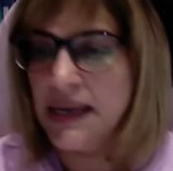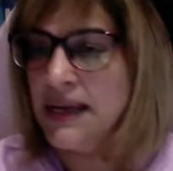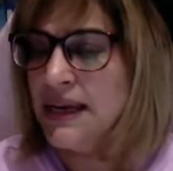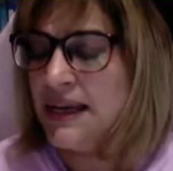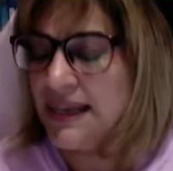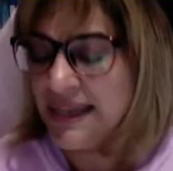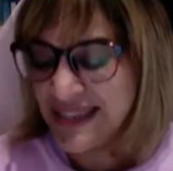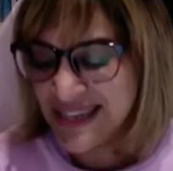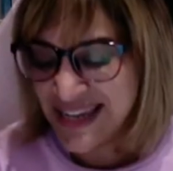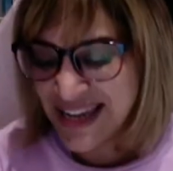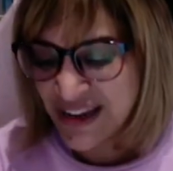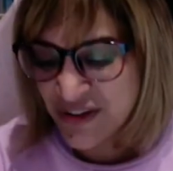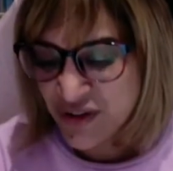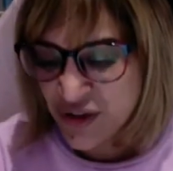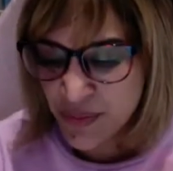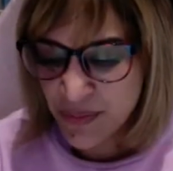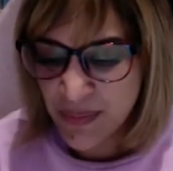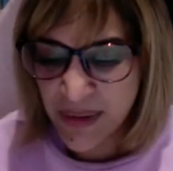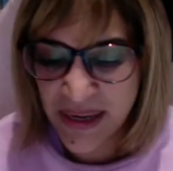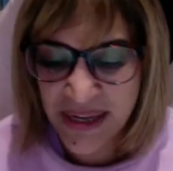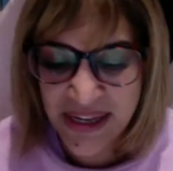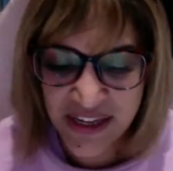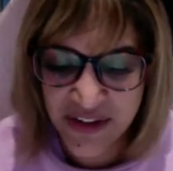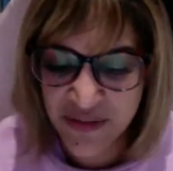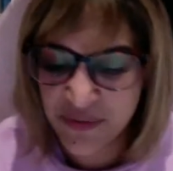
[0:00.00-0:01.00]
Now you
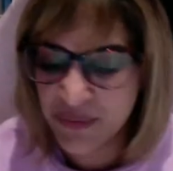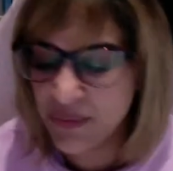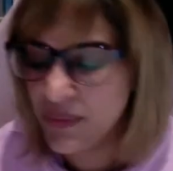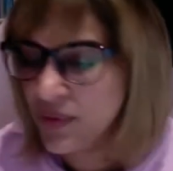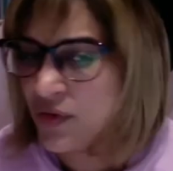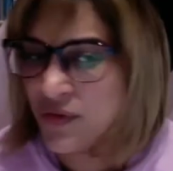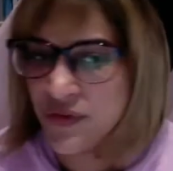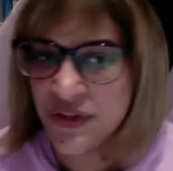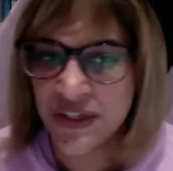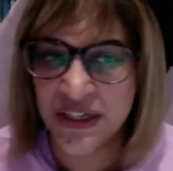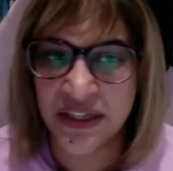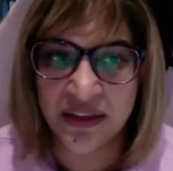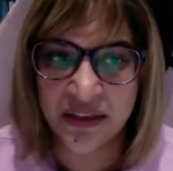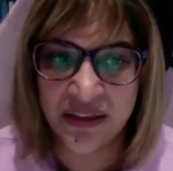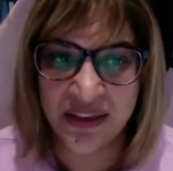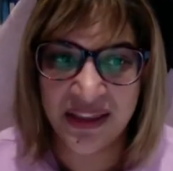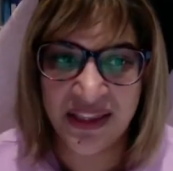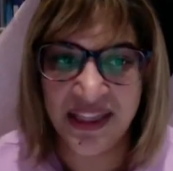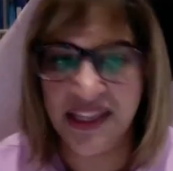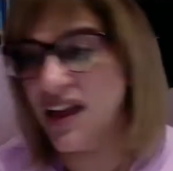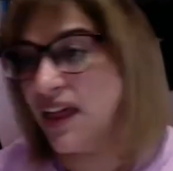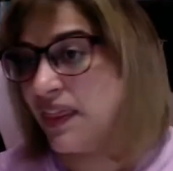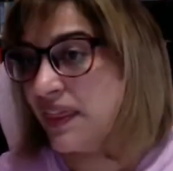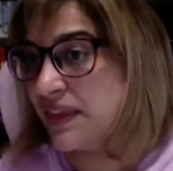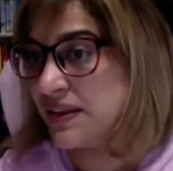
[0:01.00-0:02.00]
may have moved it
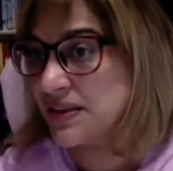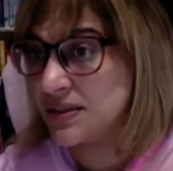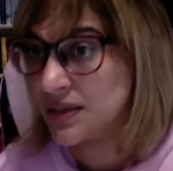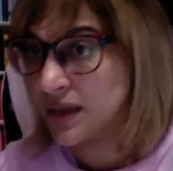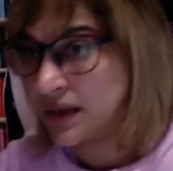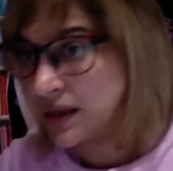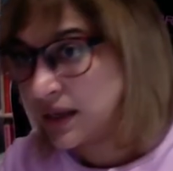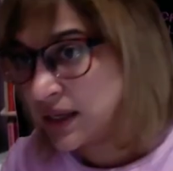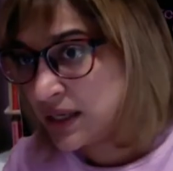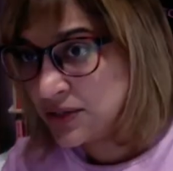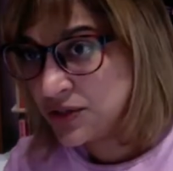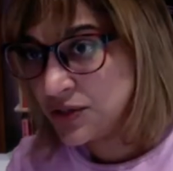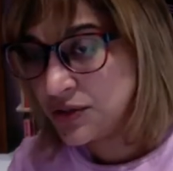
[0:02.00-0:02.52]
the other side.